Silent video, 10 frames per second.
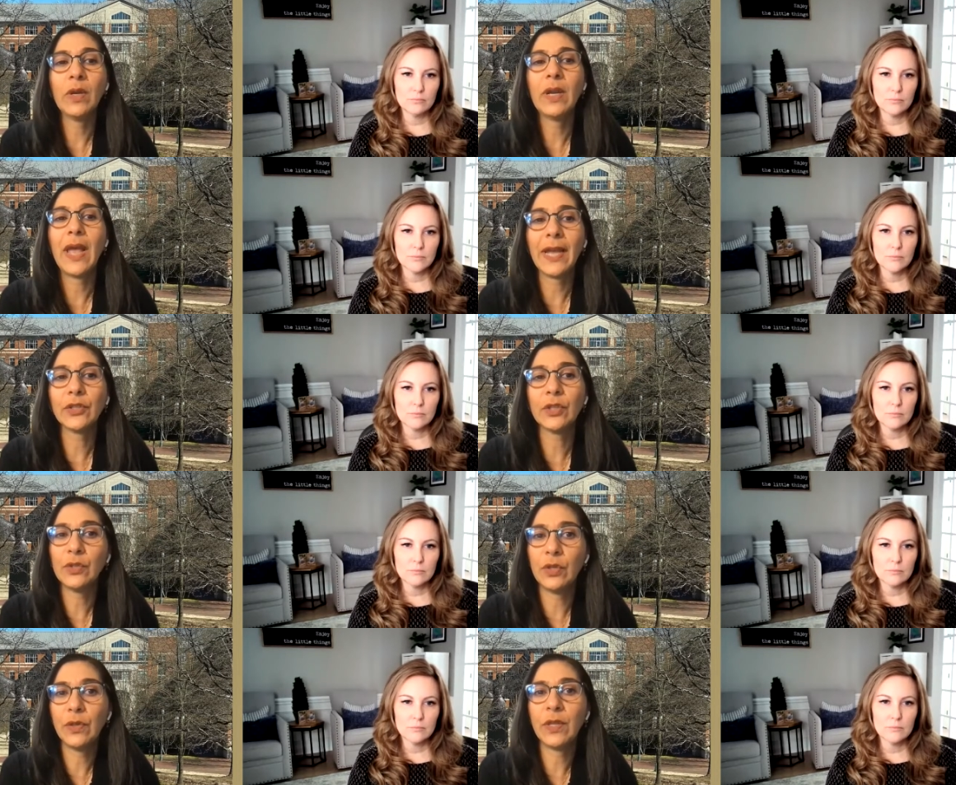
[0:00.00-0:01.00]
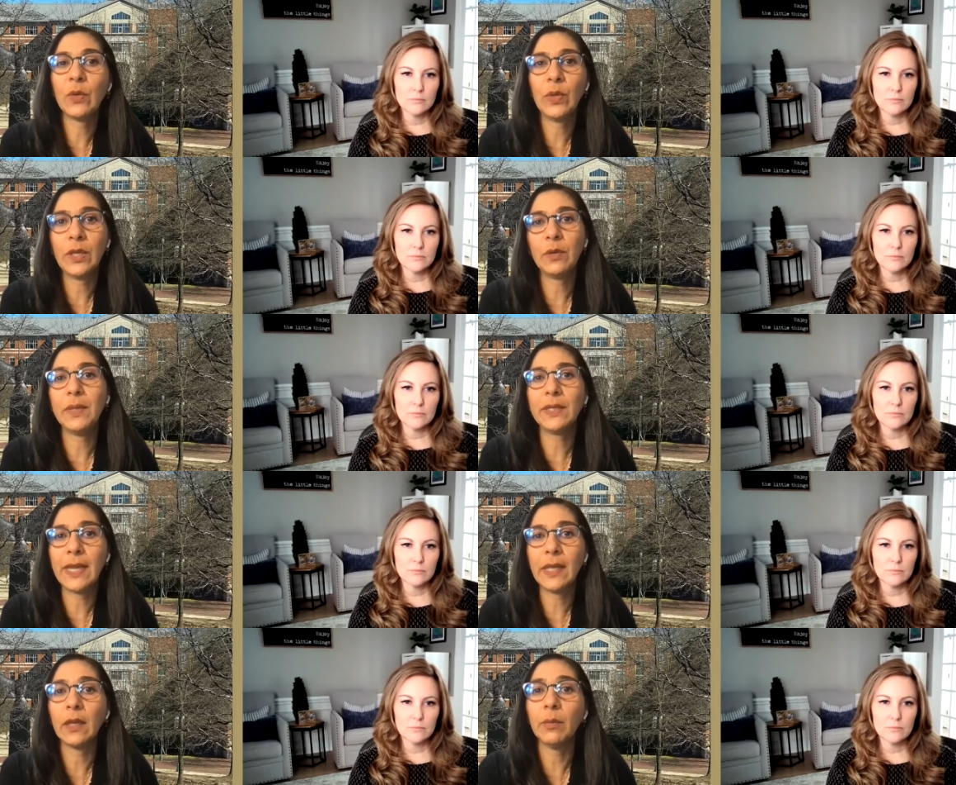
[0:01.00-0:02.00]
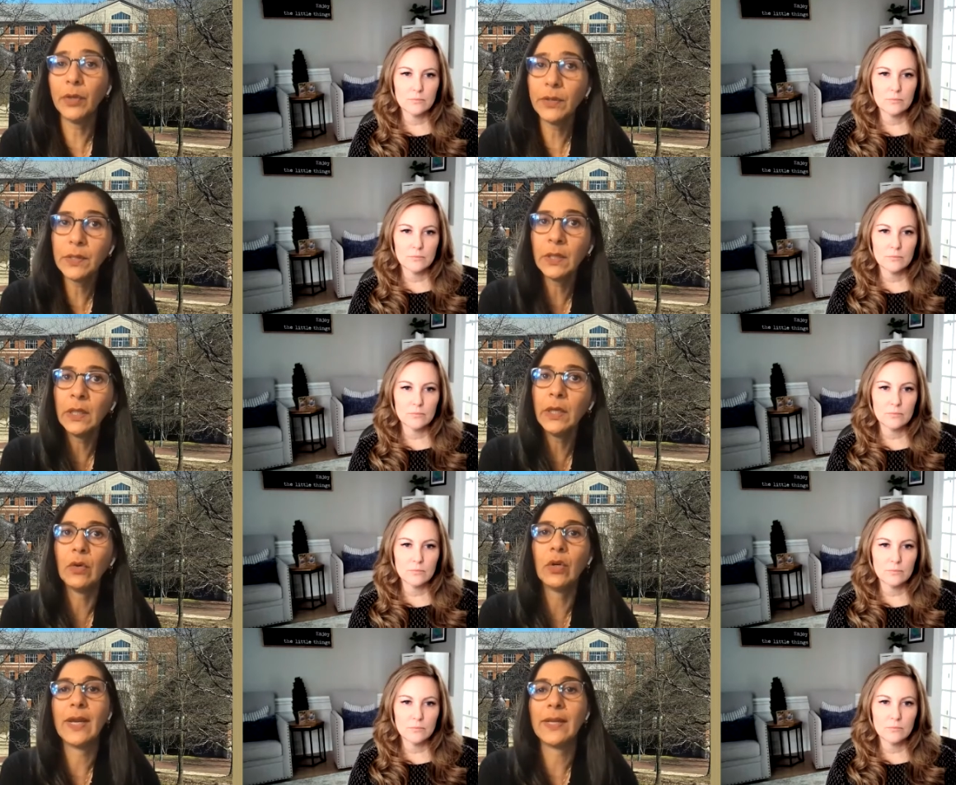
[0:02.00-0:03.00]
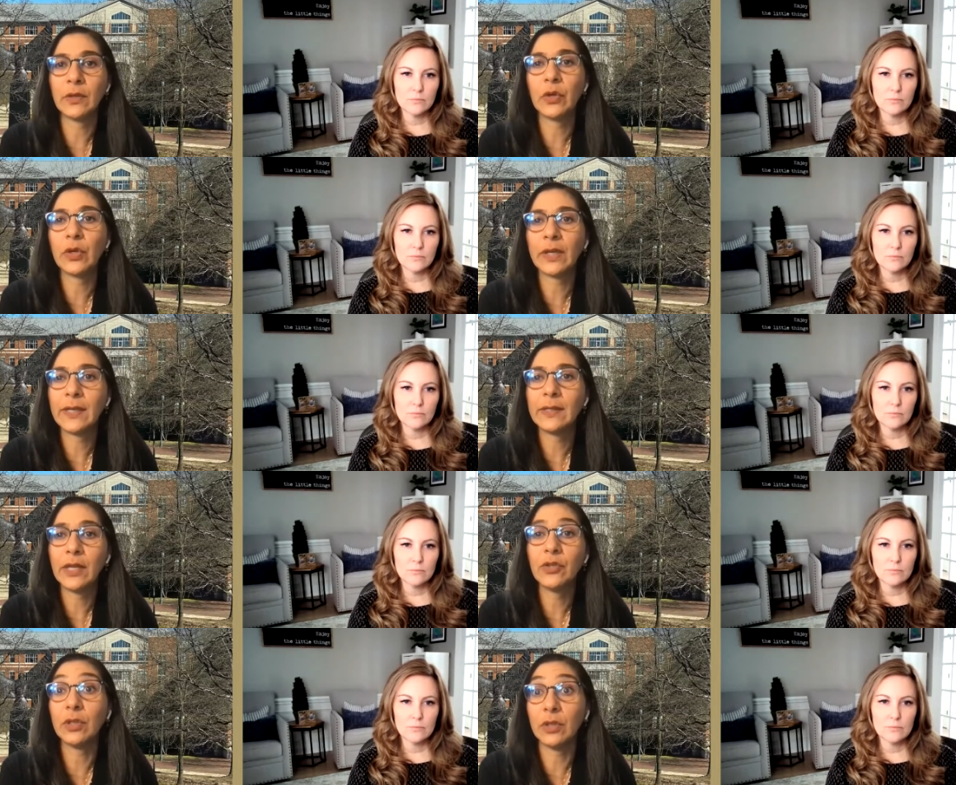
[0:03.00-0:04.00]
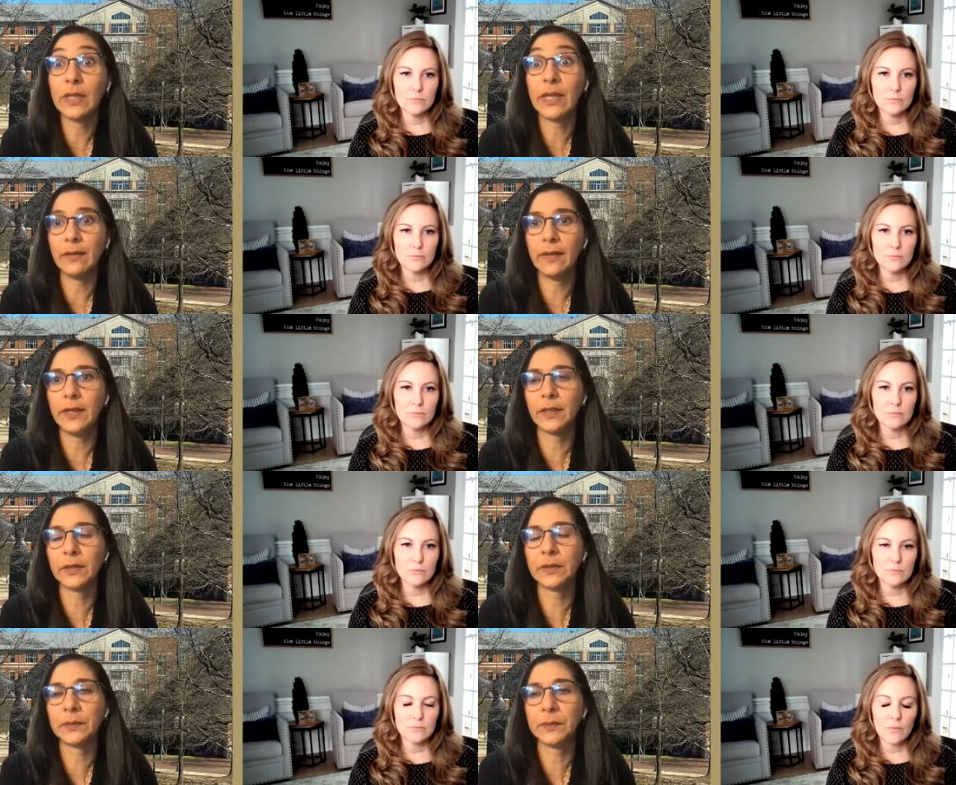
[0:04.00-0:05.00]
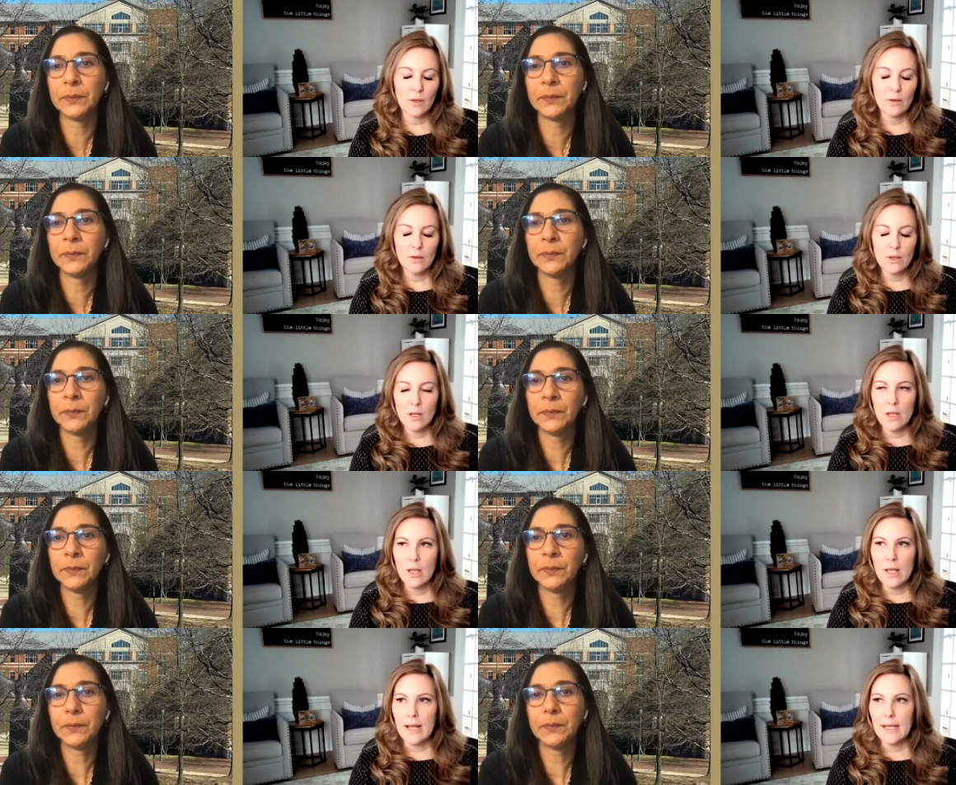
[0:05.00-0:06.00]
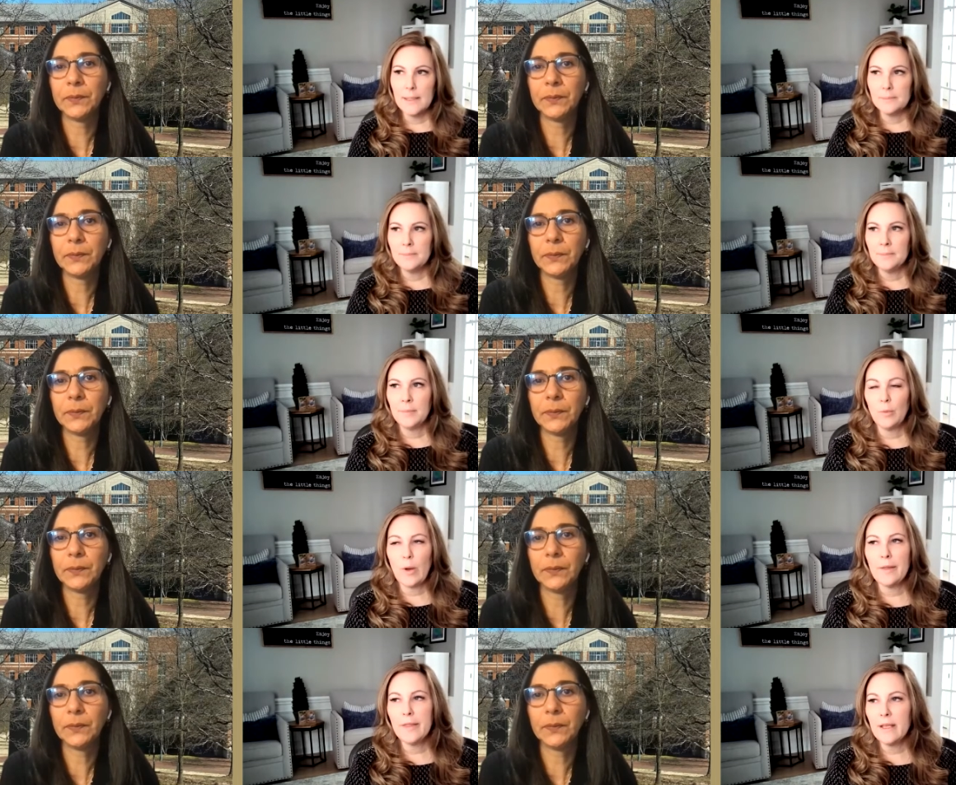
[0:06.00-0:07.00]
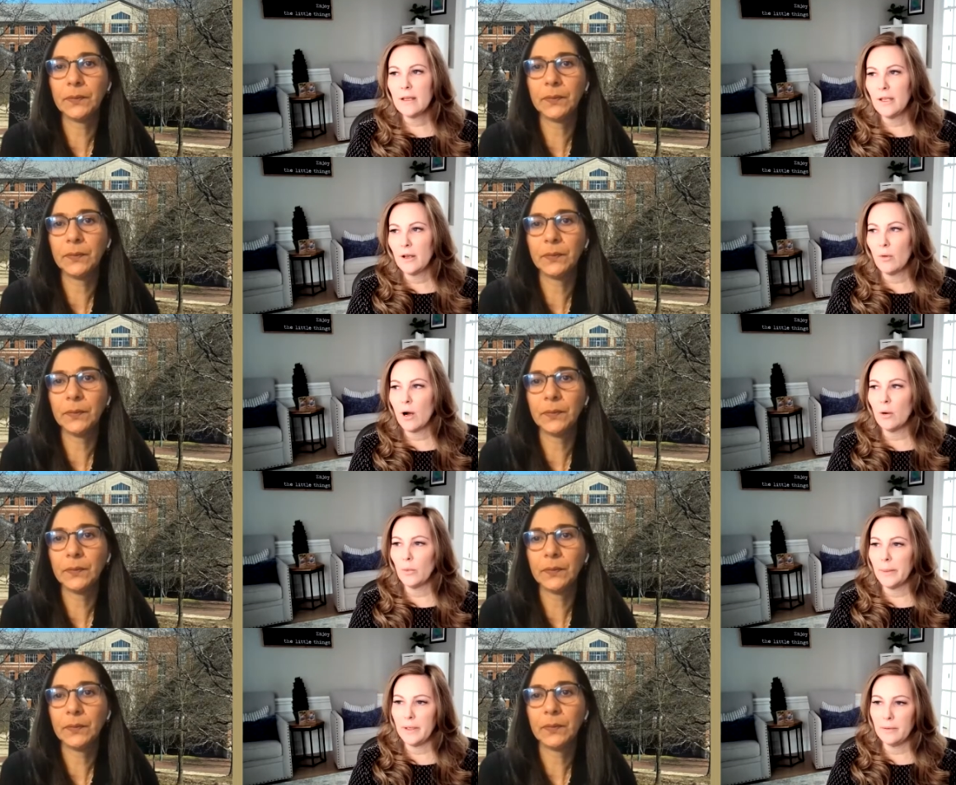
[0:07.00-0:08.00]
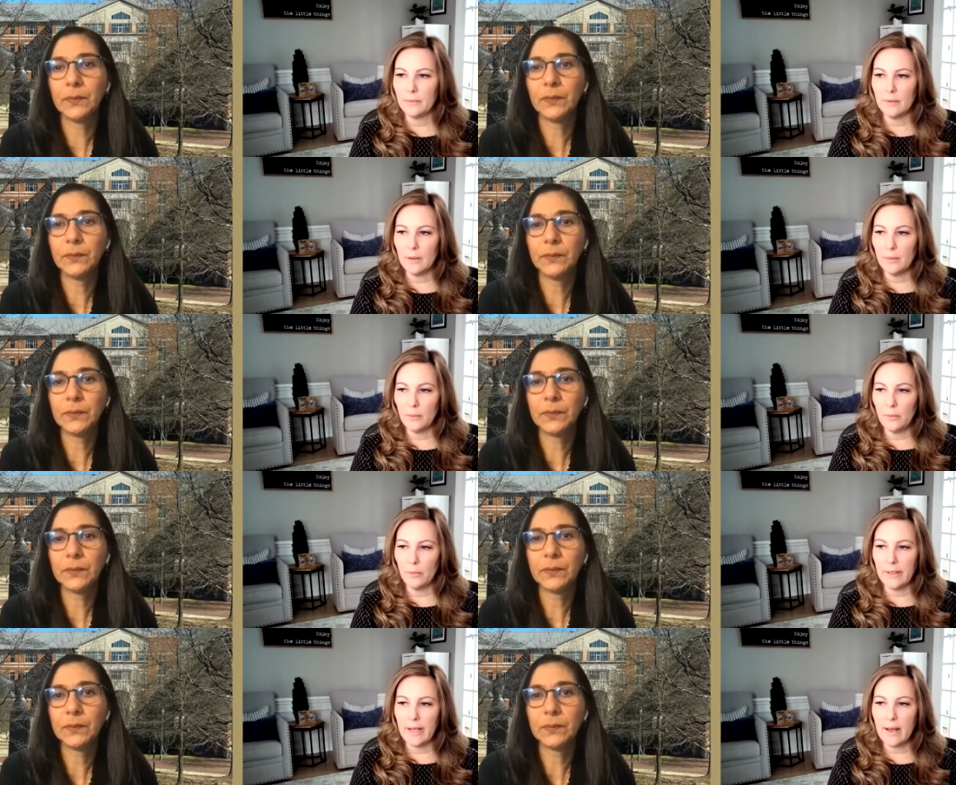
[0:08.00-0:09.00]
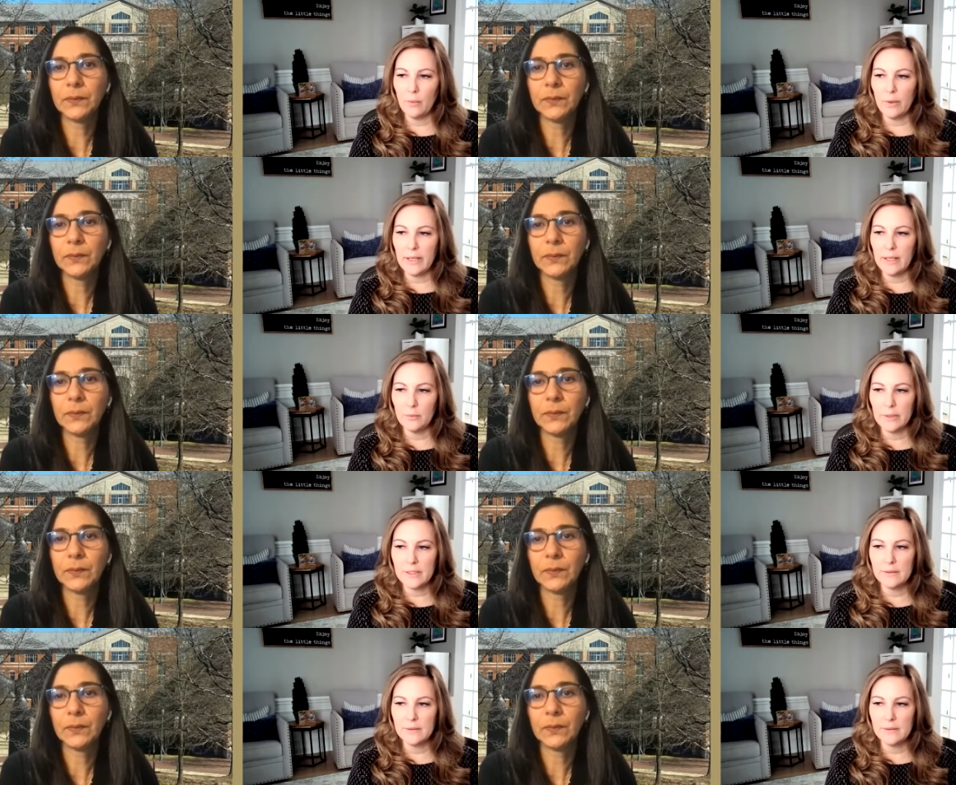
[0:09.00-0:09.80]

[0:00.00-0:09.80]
Speaker 1: what action do you think we need to be taken personally or as an organization to get there?
Speaker 2: Um, well, I think you know all women we we we